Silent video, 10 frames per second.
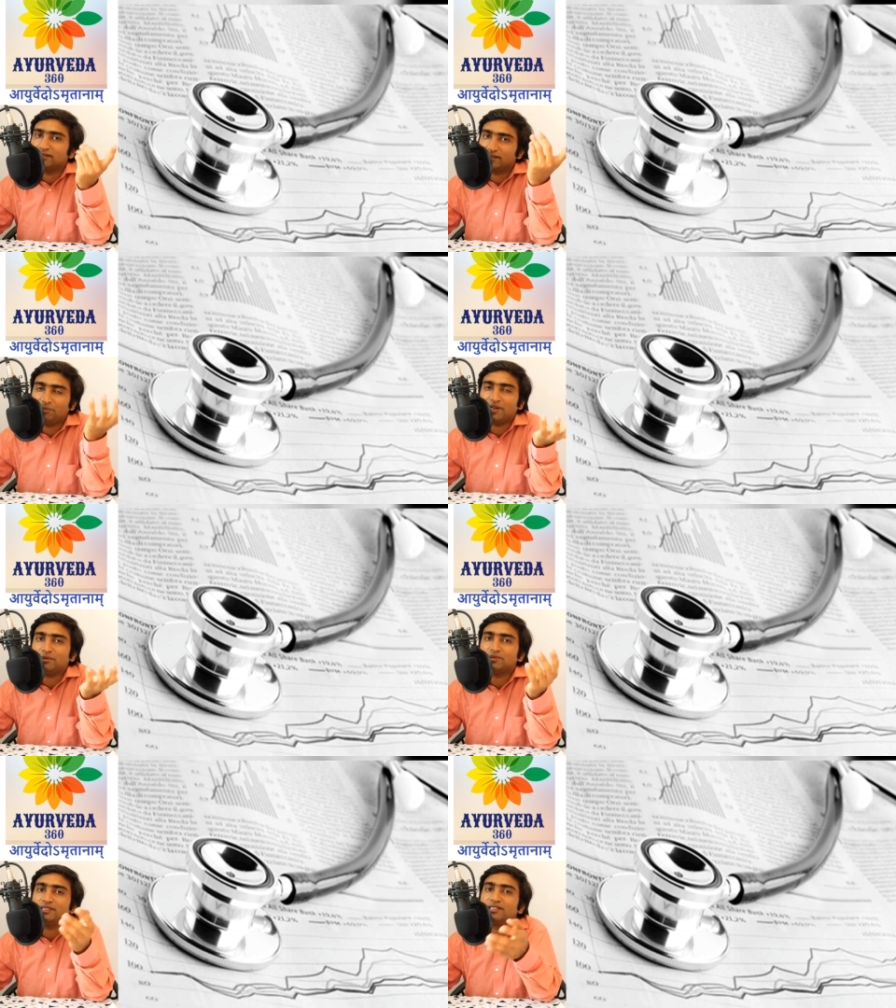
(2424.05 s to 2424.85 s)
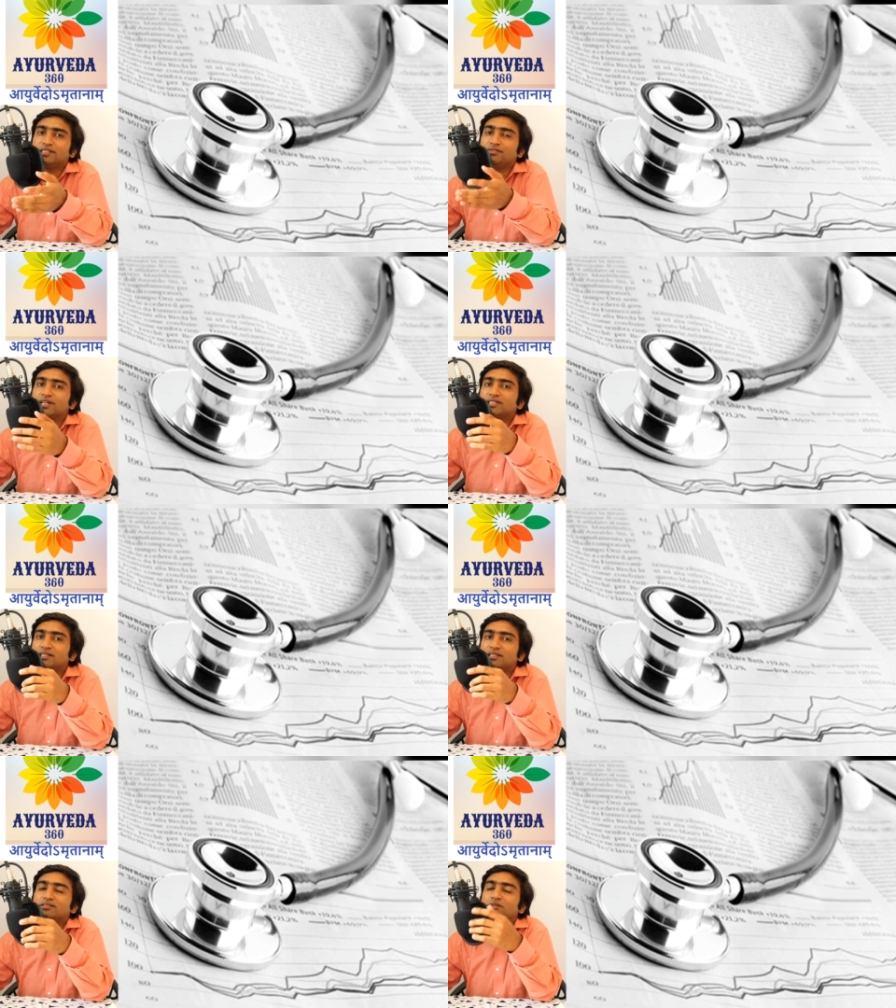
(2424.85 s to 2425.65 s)
sometimes the
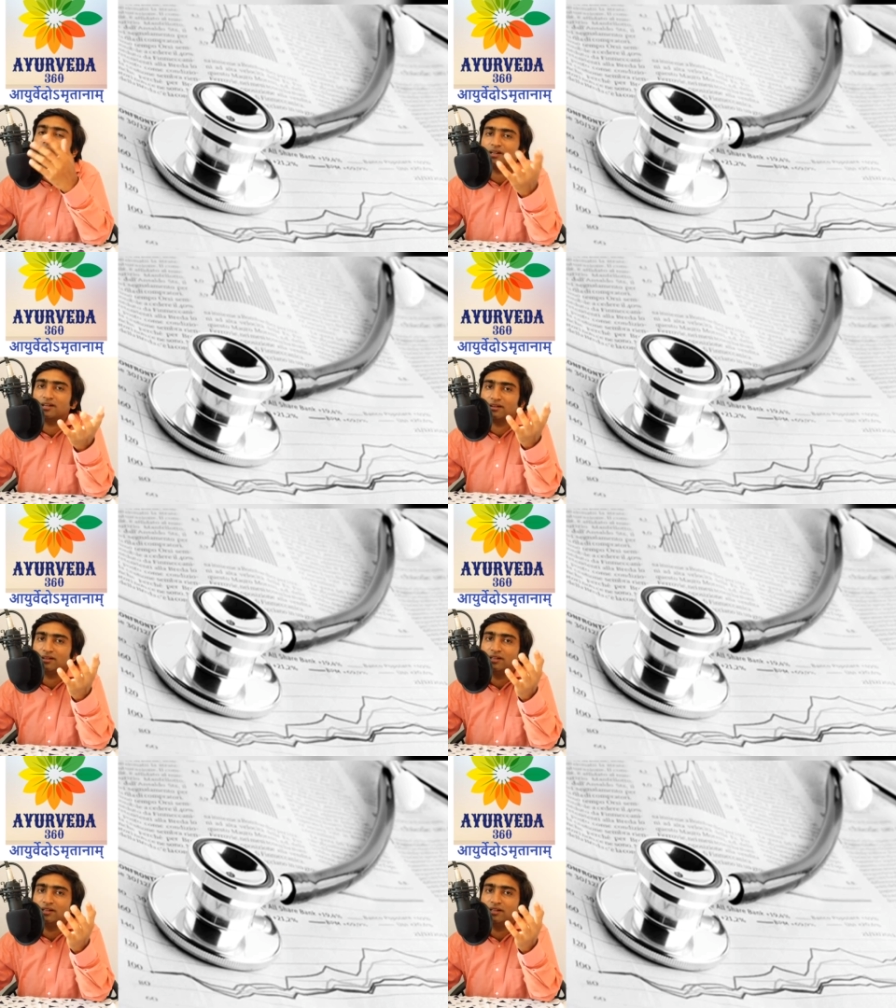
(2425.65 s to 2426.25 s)
justification is not done.